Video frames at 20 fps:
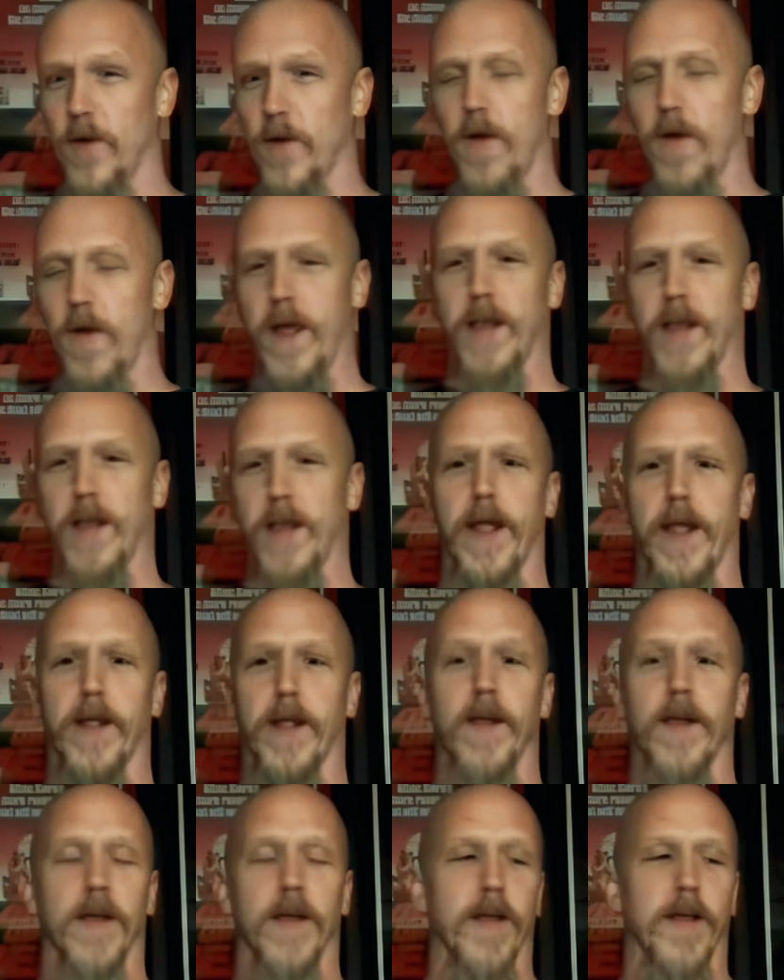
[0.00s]
in a way.
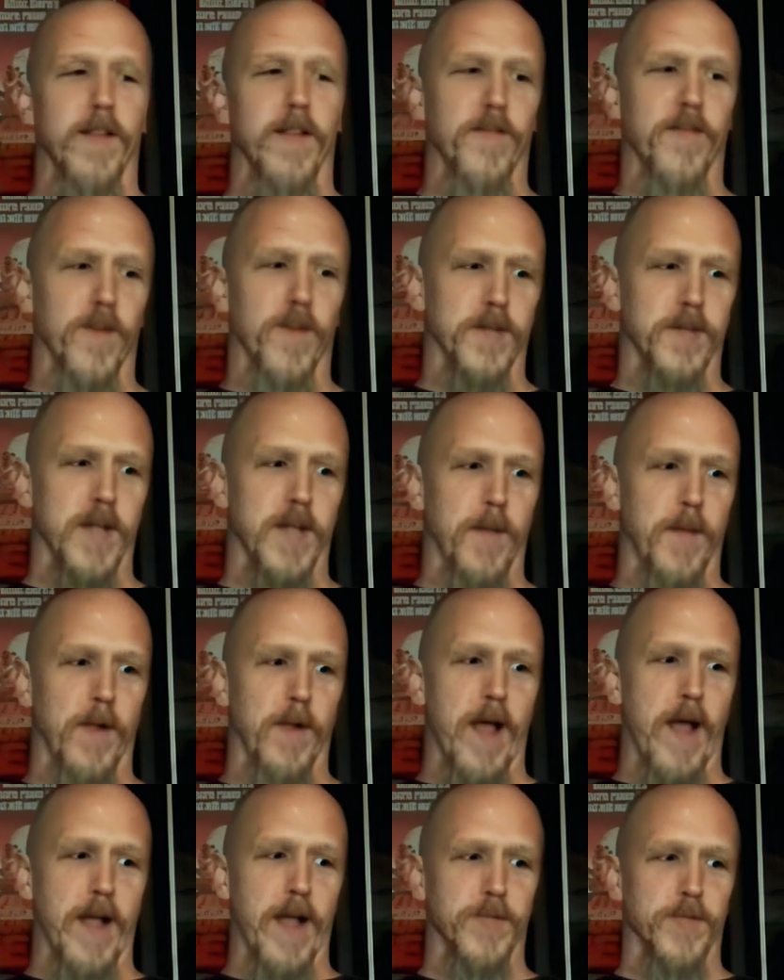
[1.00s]
Like the first
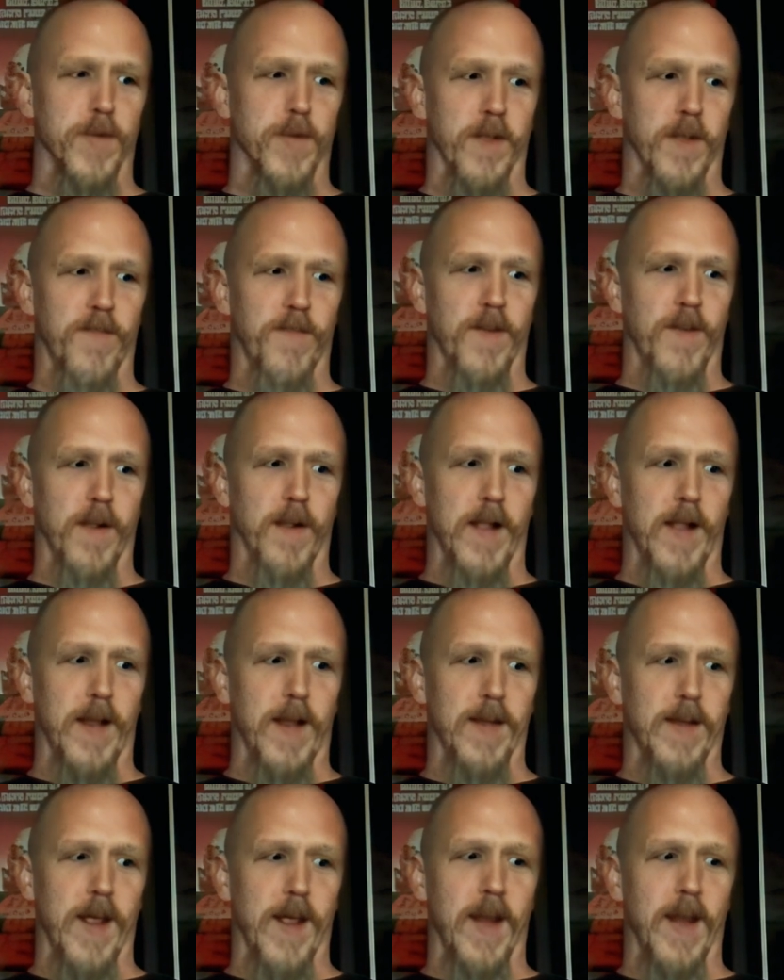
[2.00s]
couple acts really felt
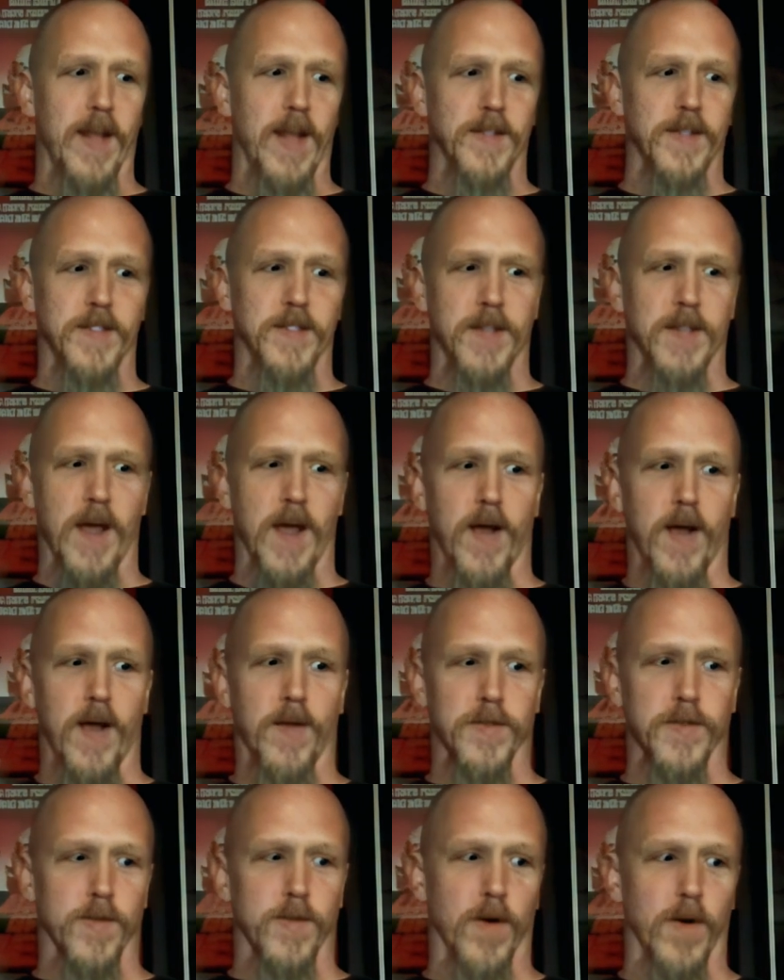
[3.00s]
like an '80s
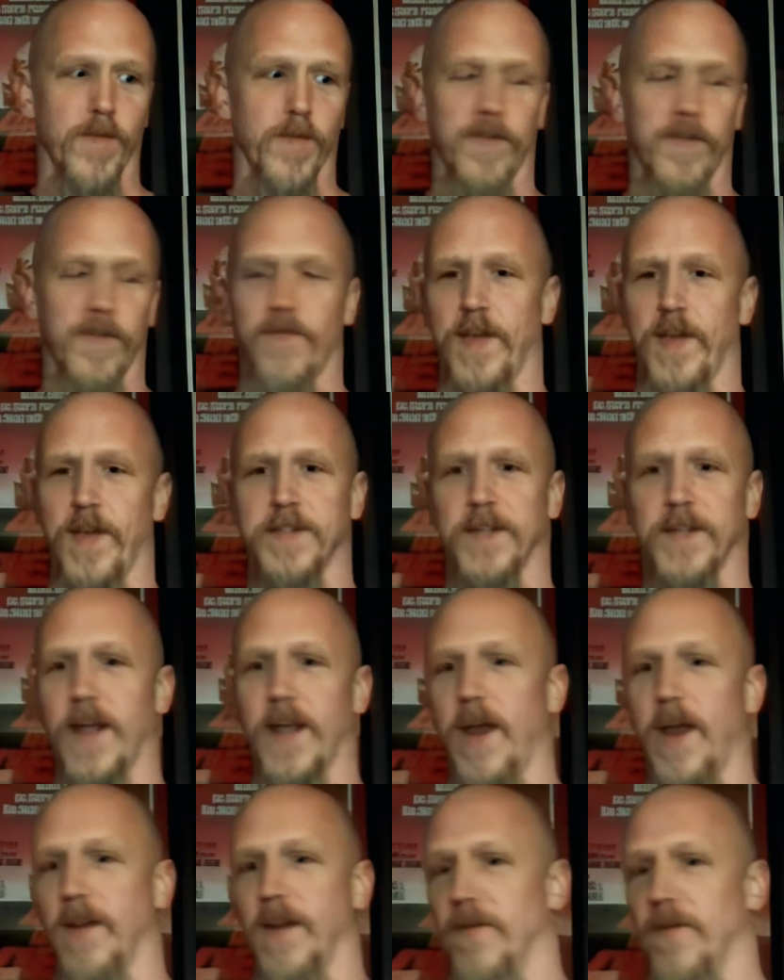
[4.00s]
style sort of
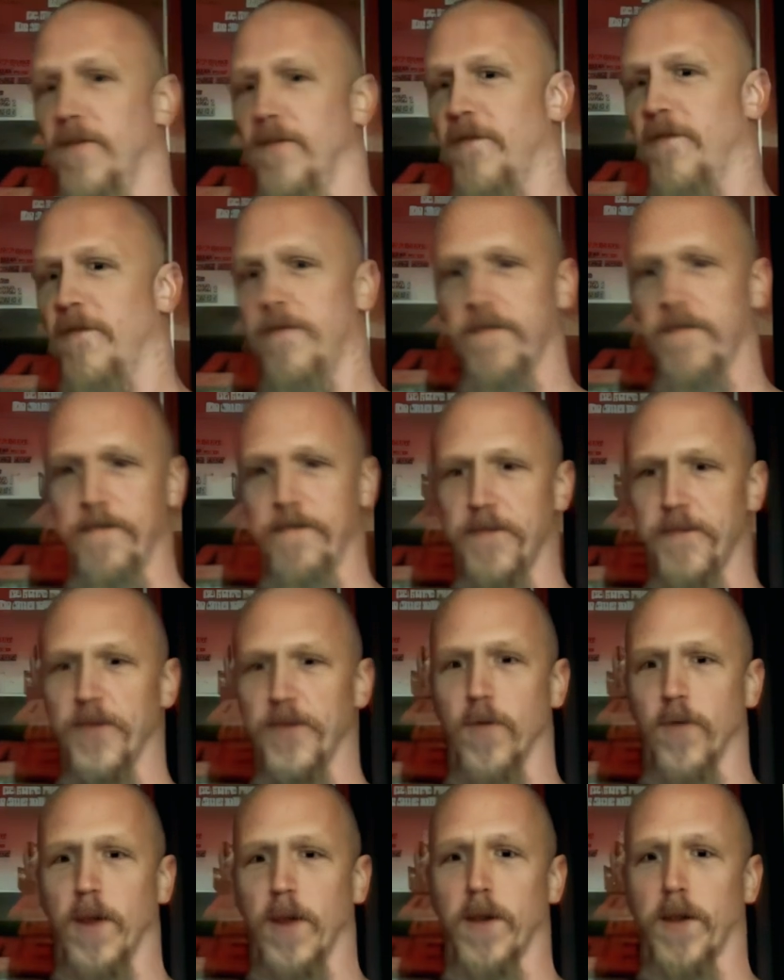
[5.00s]
investigative
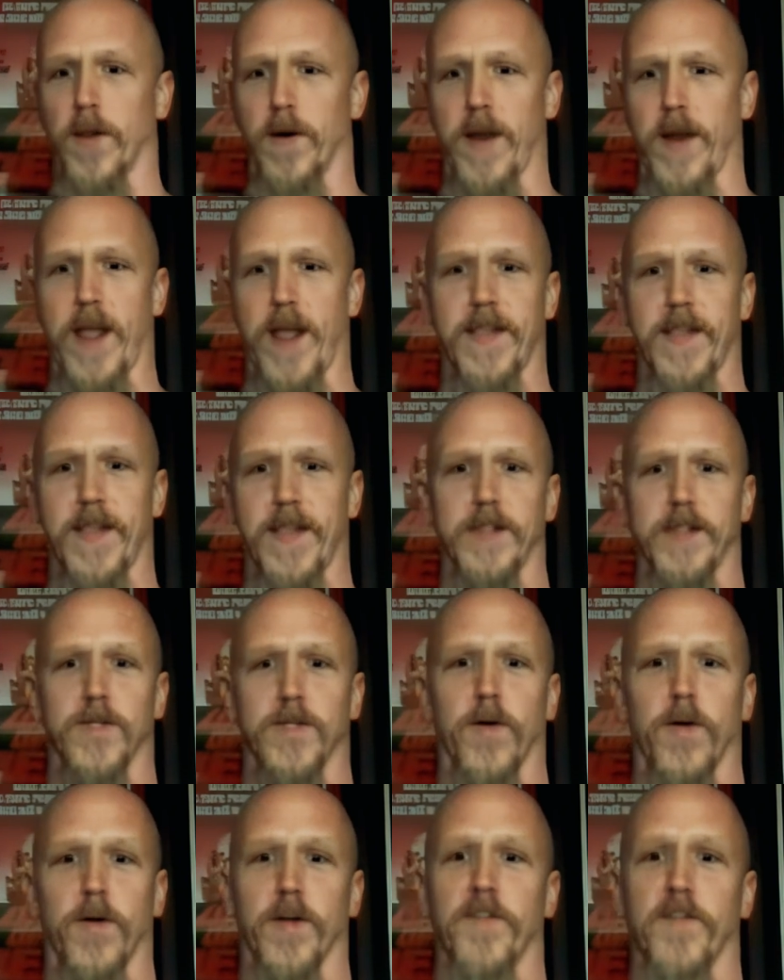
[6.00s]
thriller. Had that
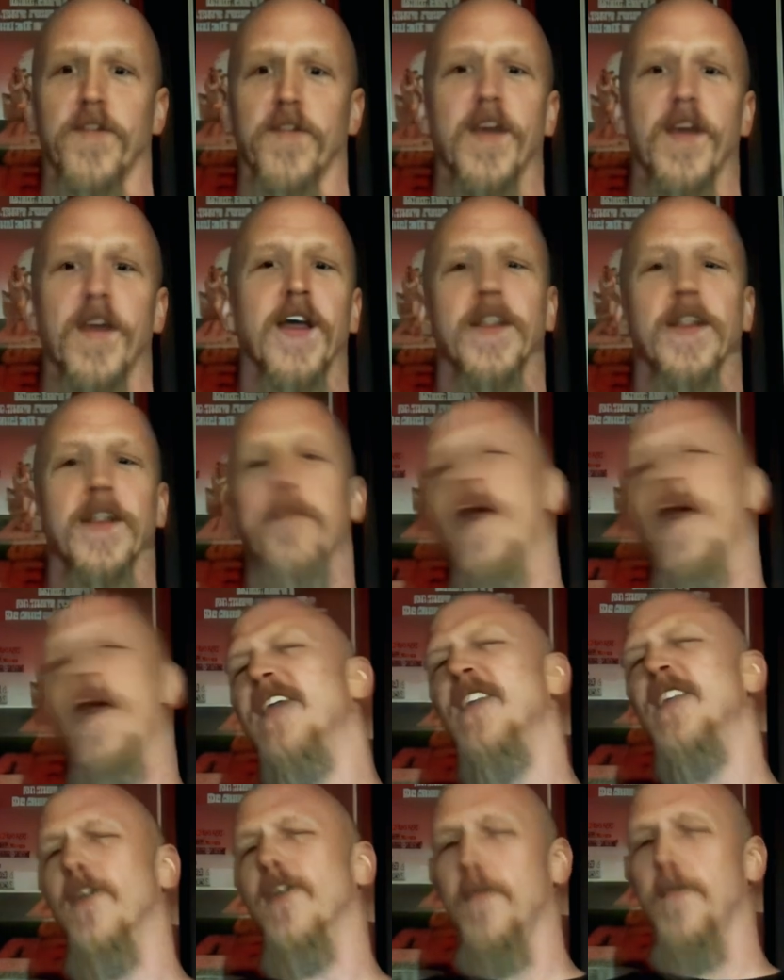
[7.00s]
sort of the
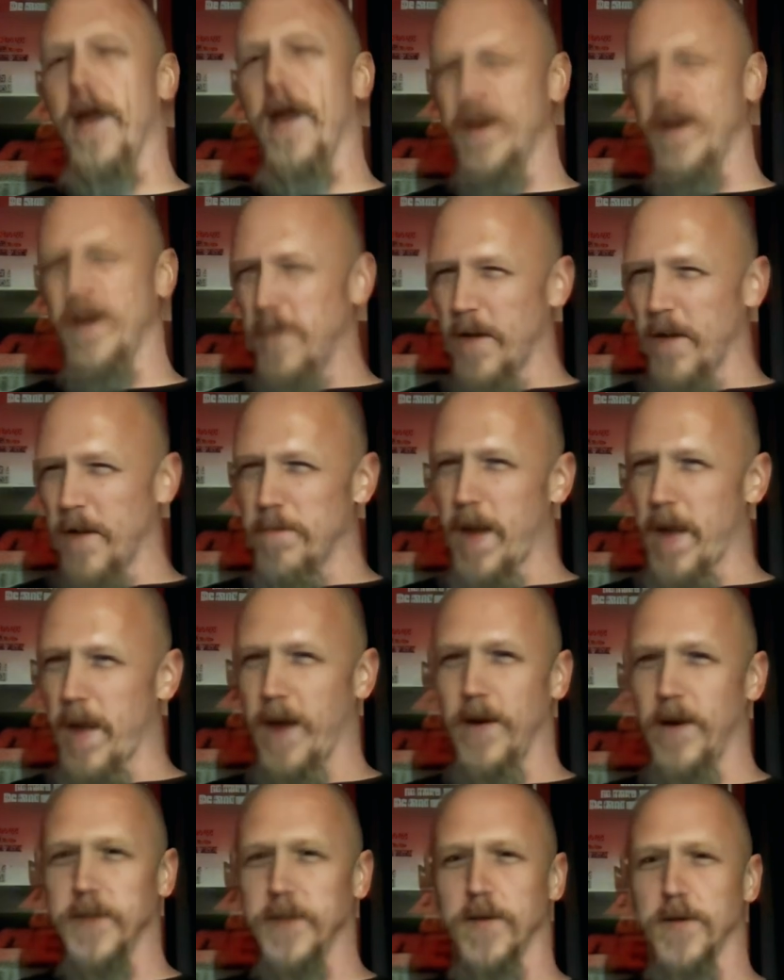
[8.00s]
pacing reminded me of
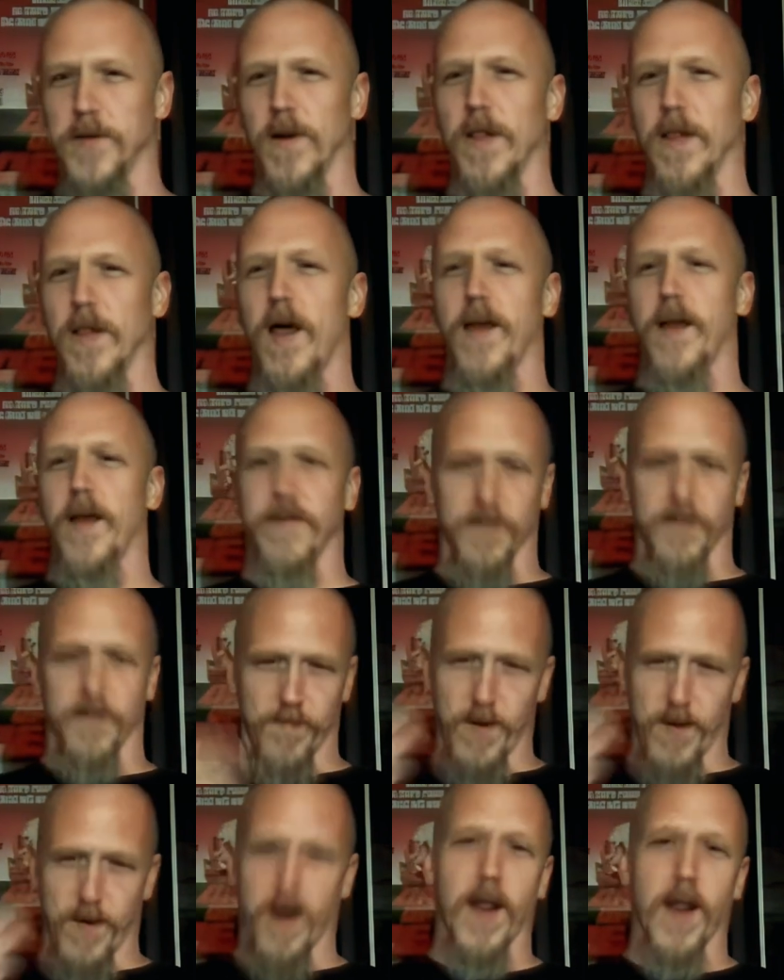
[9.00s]
Manhunter a lot.
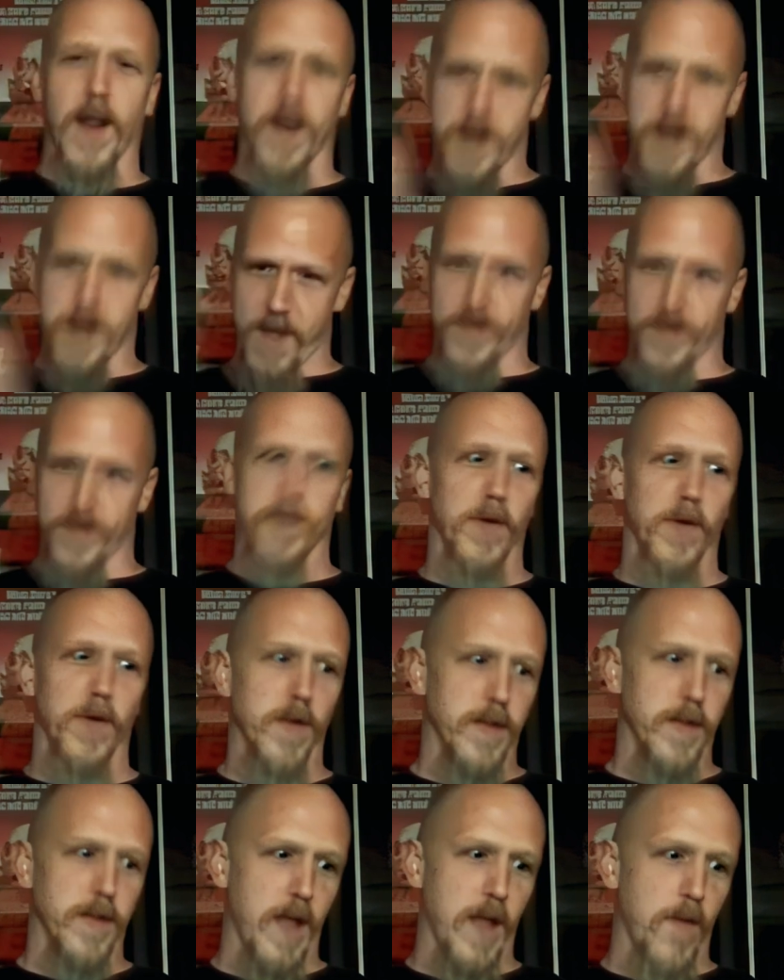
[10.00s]
Very
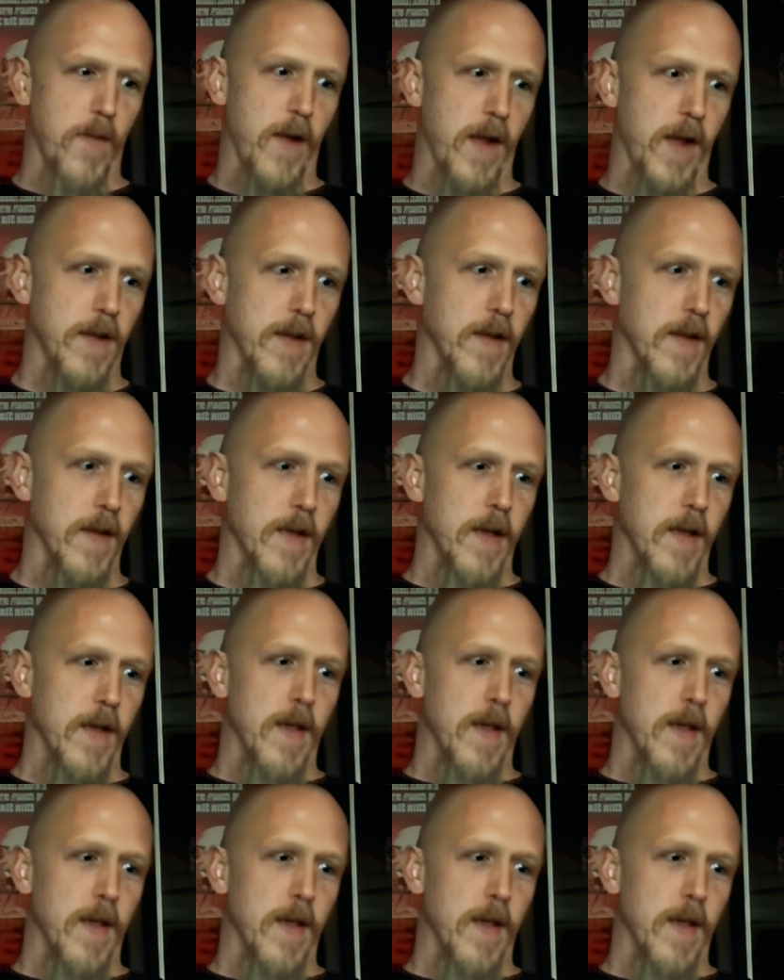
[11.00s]
inevitable in yeah. that way